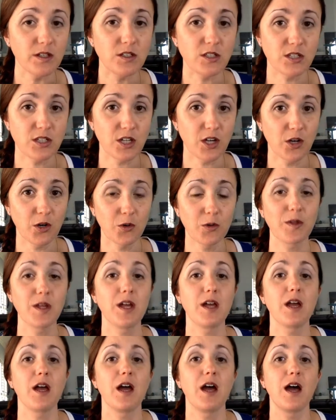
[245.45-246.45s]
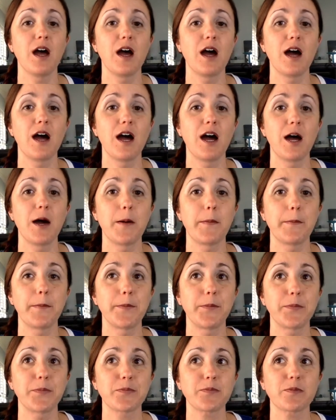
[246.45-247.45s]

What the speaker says: So, I